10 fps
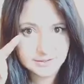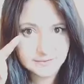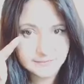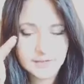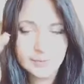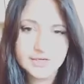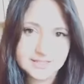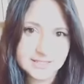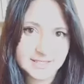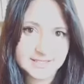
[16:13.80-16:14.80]
And what
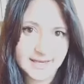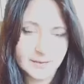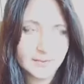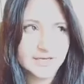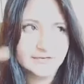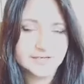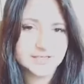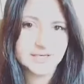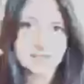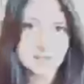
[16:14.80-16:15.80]
did he say when he
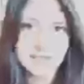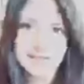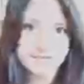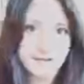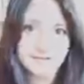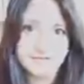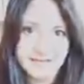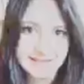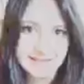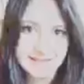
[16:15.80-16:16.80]
returns? Will he find
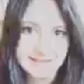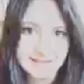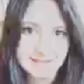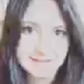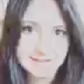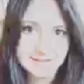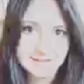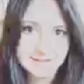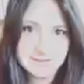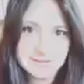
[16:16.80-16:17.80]
faith?
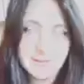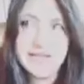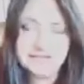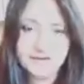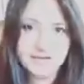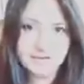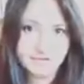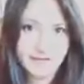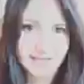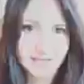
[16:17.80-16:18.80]
Will he find
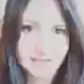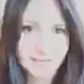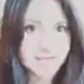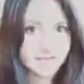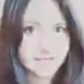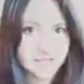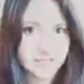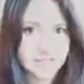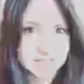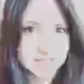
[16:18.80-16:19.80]
faith when he returns?